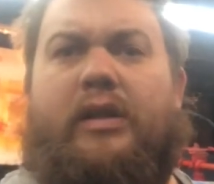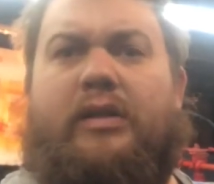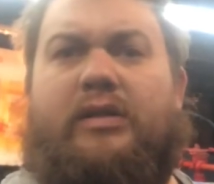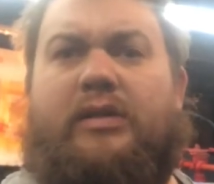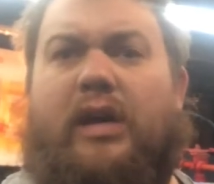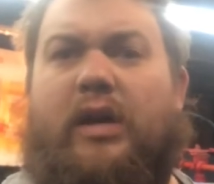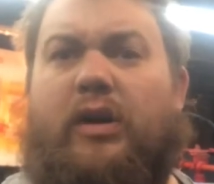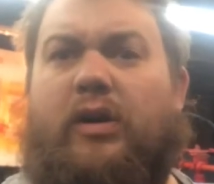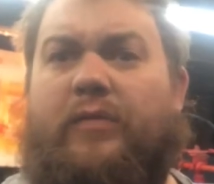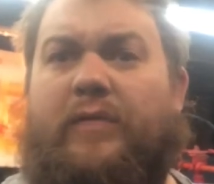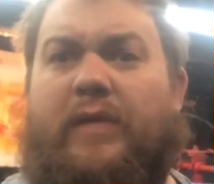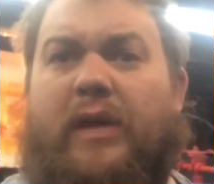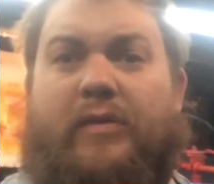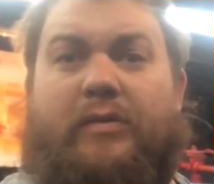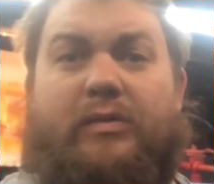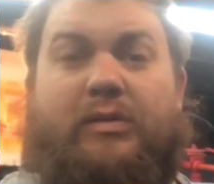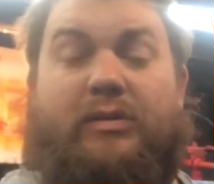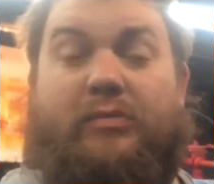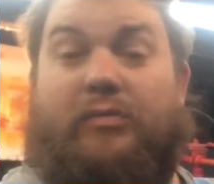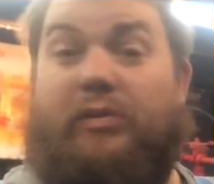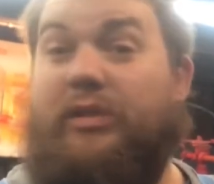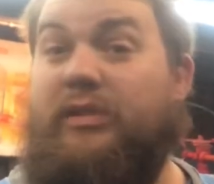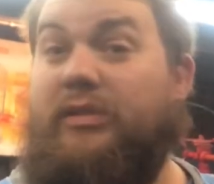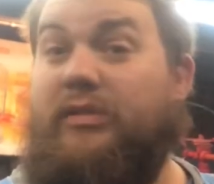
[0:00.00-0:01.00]
So I don't know if that was
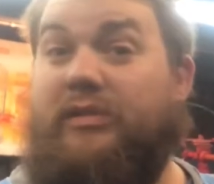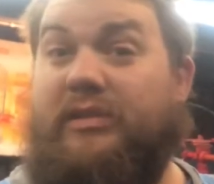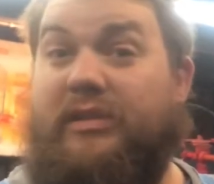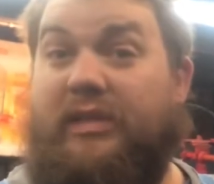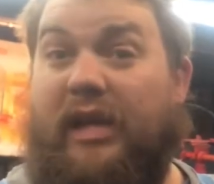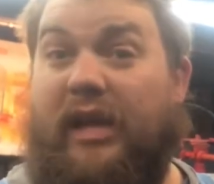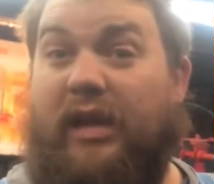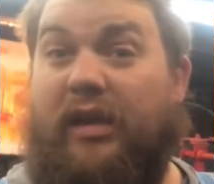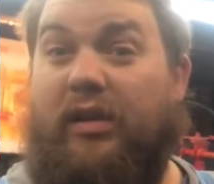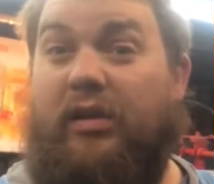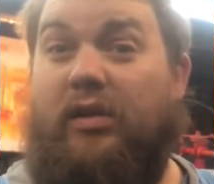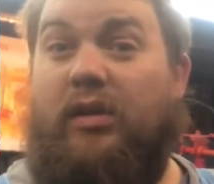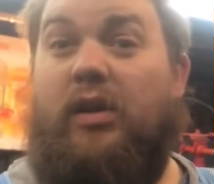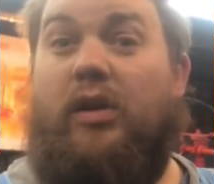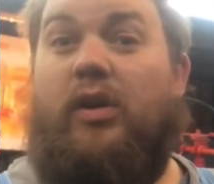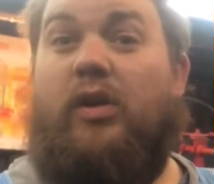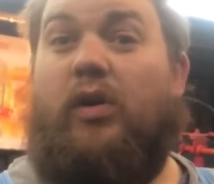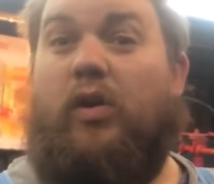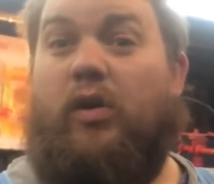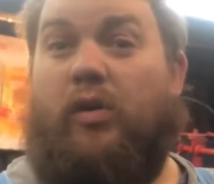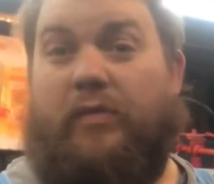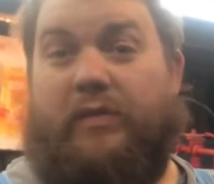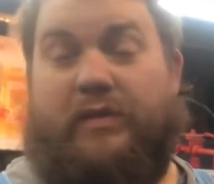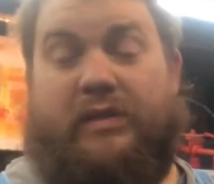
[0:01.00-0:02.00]
original sale
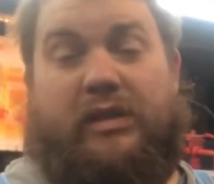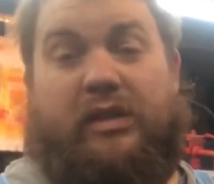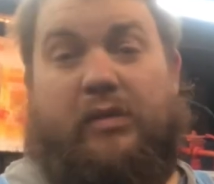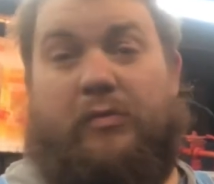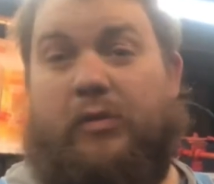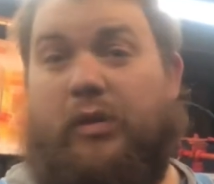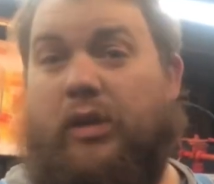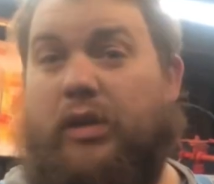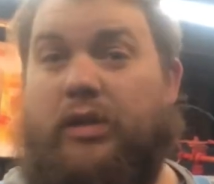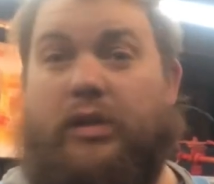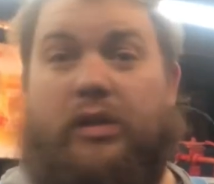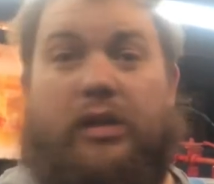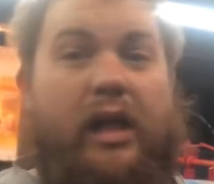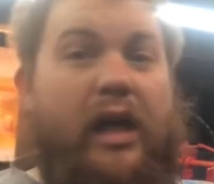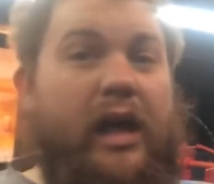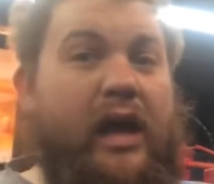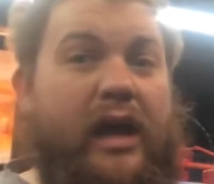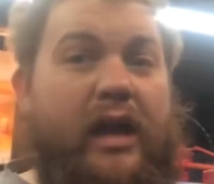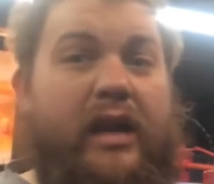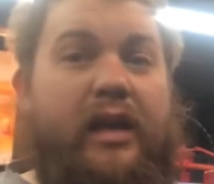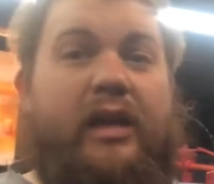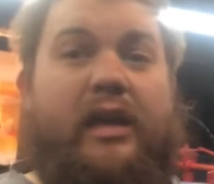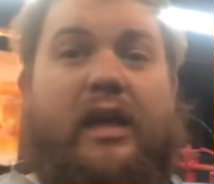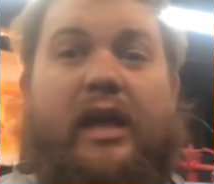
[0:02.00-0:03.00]
or if it's somewhere on the
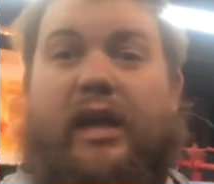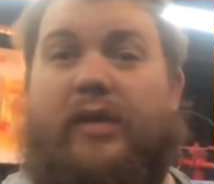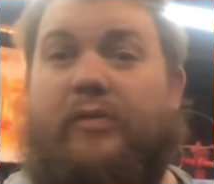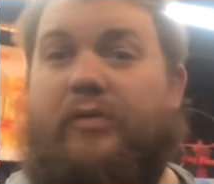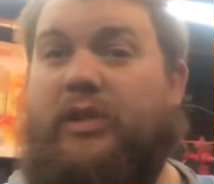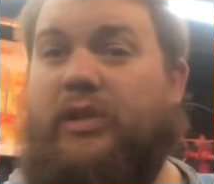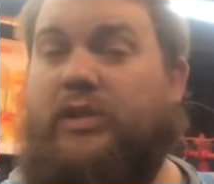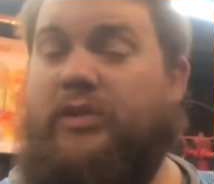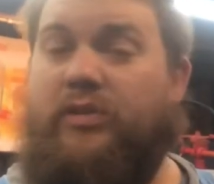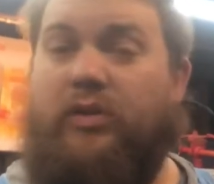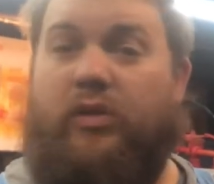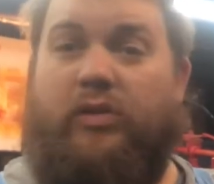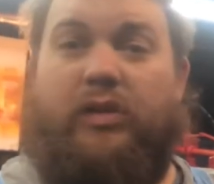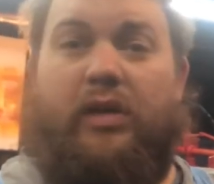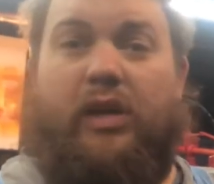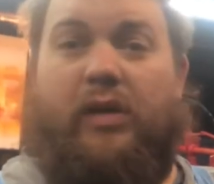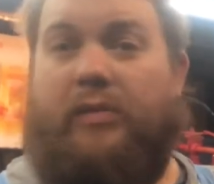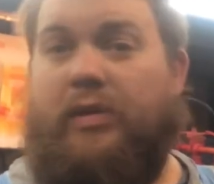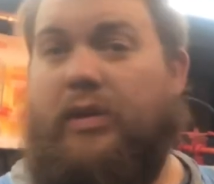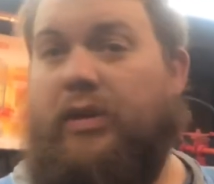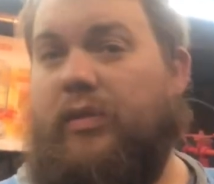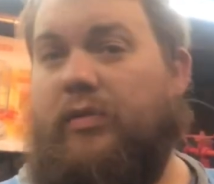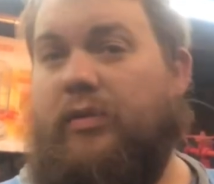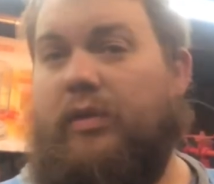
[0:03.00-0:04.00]
line. It got resold there,
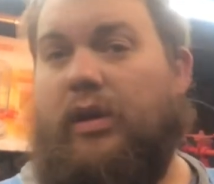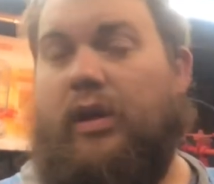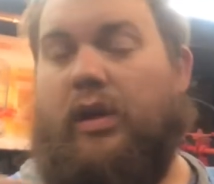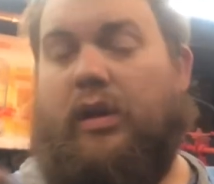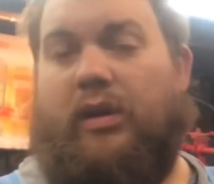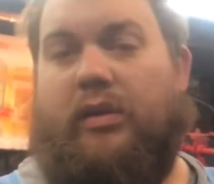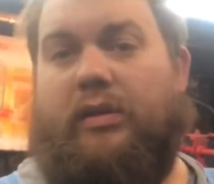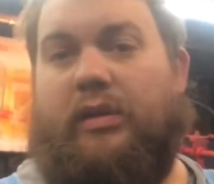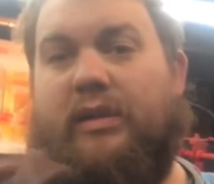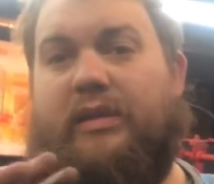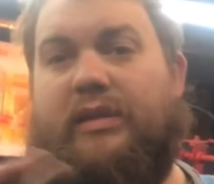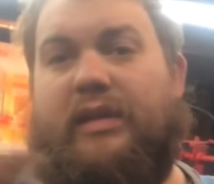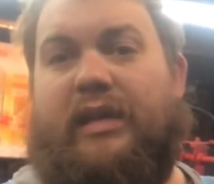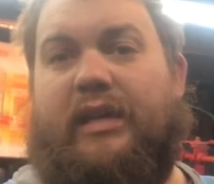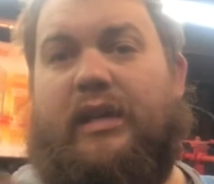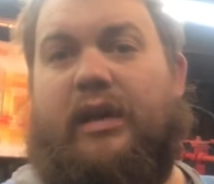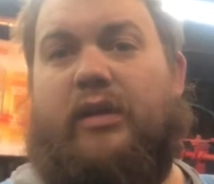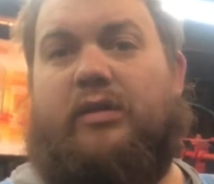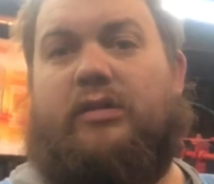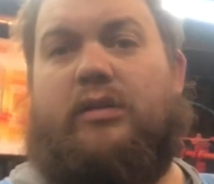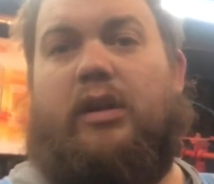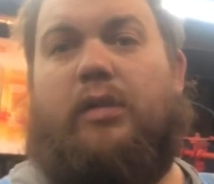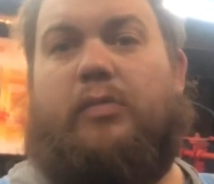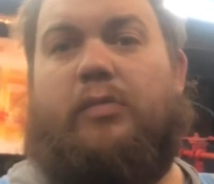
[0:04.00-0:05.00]
and the
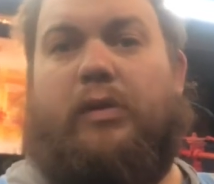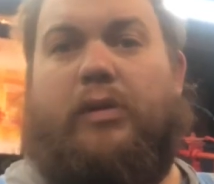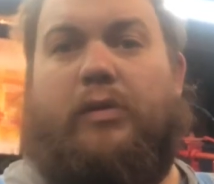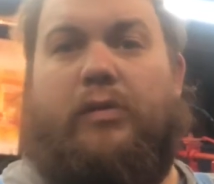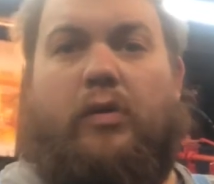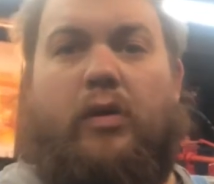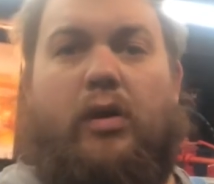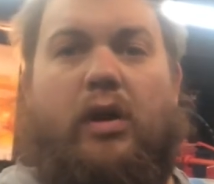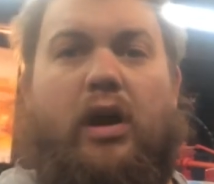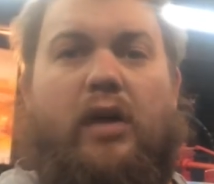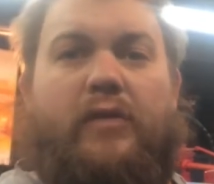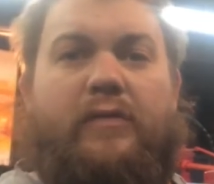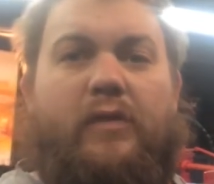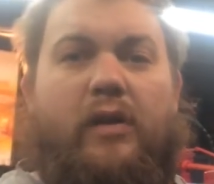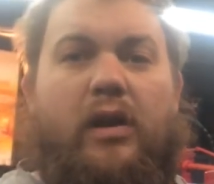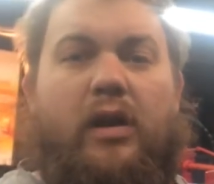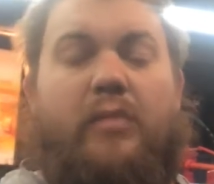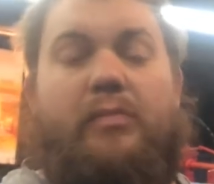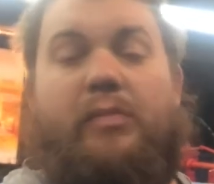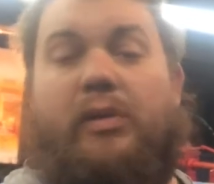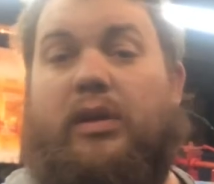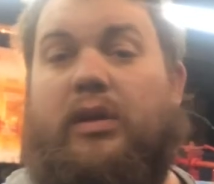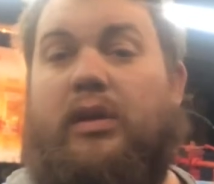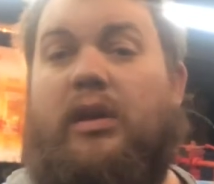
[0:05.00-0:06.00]
decals are all pretty worn off on it.
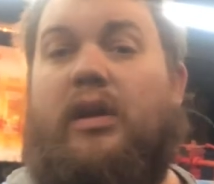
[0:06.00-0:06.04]
But